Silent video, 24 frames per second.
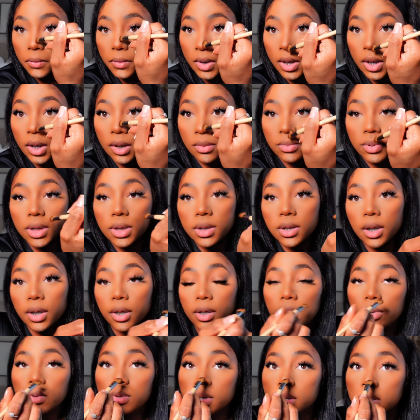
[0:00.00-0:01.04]
And I'm just going to
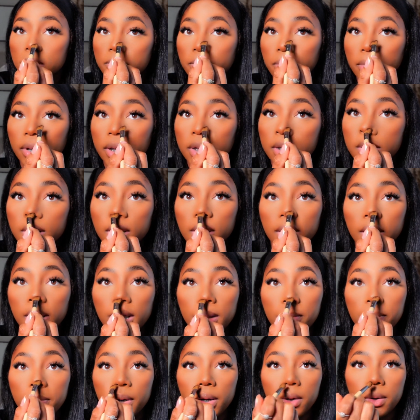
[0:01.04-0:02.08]
use this brush and
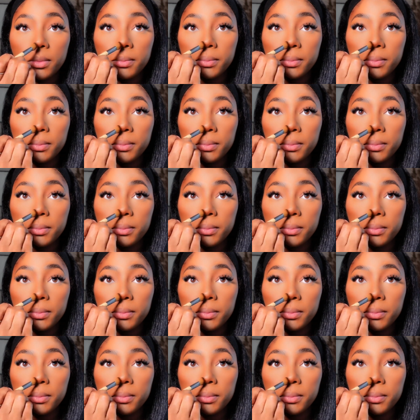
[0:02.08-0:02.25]
keep on